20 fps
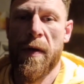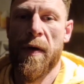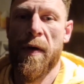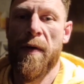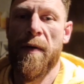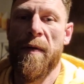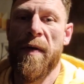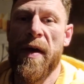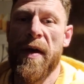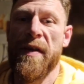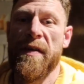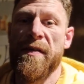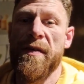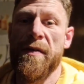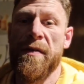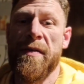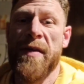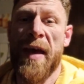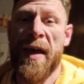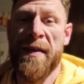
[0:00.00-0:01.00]
All right, so
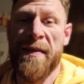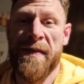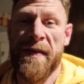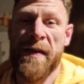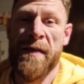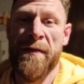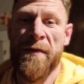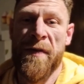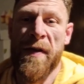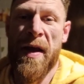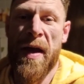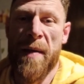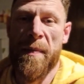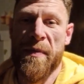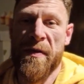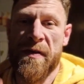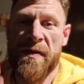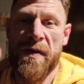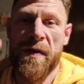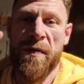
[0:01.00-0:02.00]
that's it for
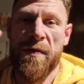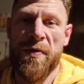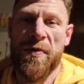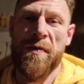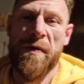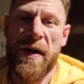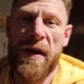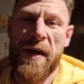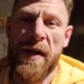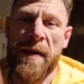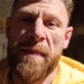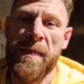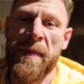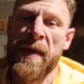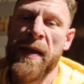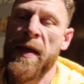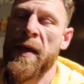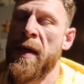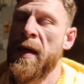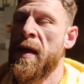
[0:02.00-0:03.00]
episode three.
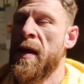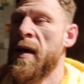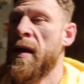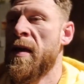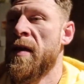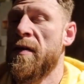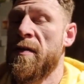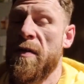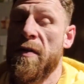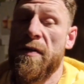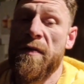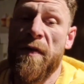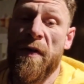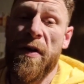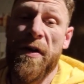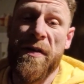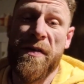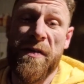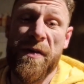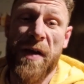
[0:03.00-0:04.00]
So as far
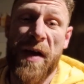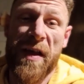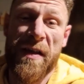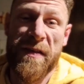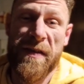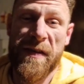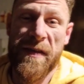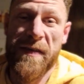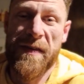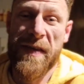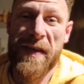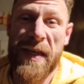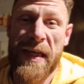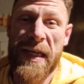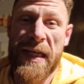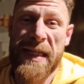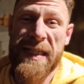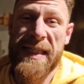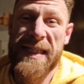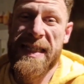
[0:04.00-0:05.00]
as you guys can
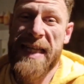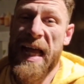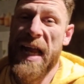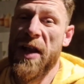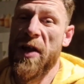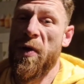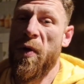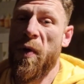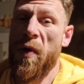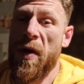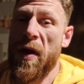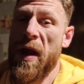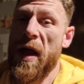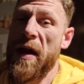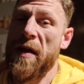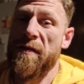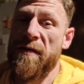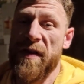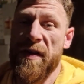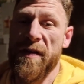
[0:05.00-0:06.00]
see, it's not a whole
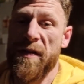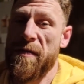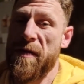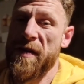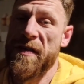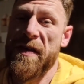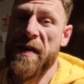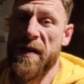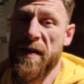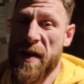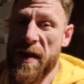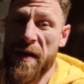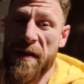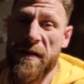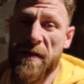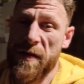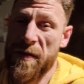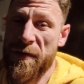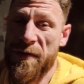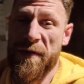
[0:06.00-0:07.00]
lot of interesting
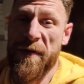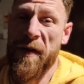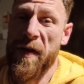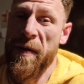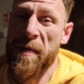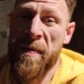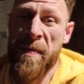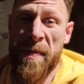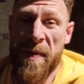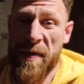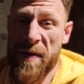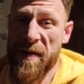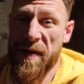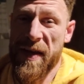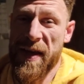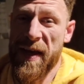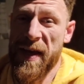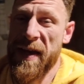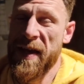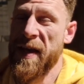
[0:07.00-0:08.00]
things to film,
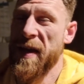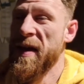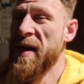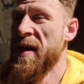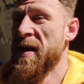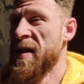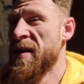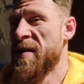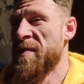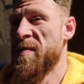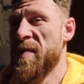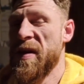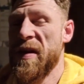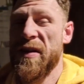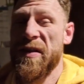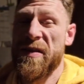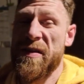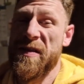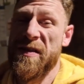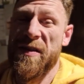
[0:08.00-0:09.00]
okay? The
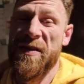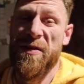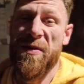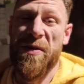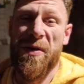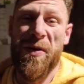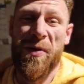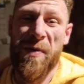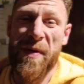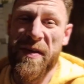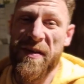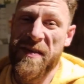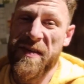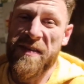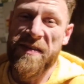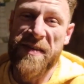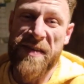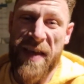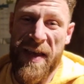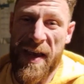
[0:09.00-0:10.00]
meals are always the
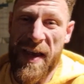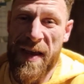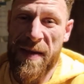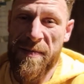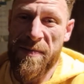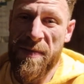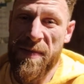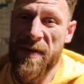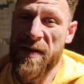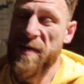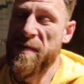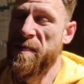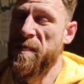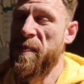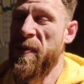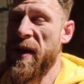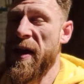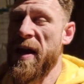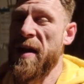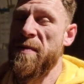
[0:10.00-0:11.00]
same. It's
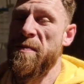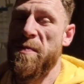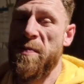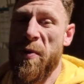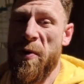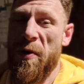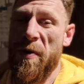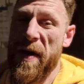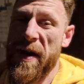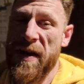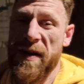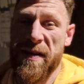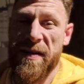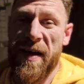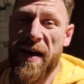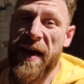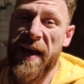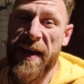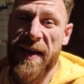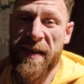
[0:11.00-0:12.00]
plain, boring
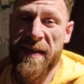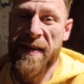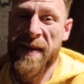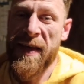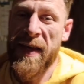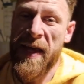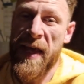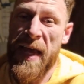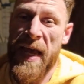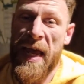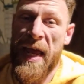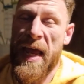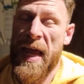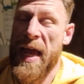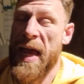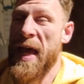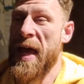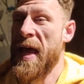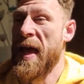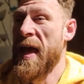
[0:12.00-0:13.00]
diet.
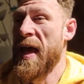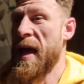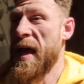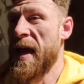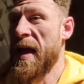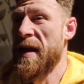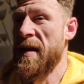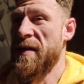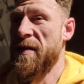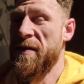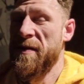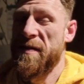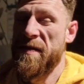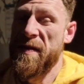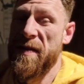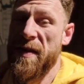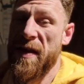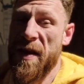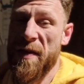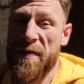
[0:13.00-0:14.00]
Uh, there's
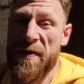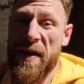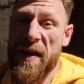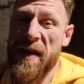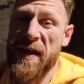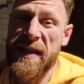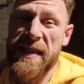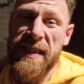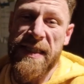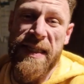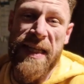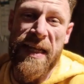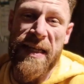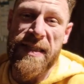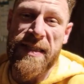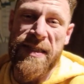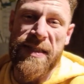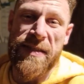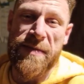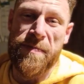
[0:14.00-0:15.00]
nothing
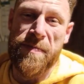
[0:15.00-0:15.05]
that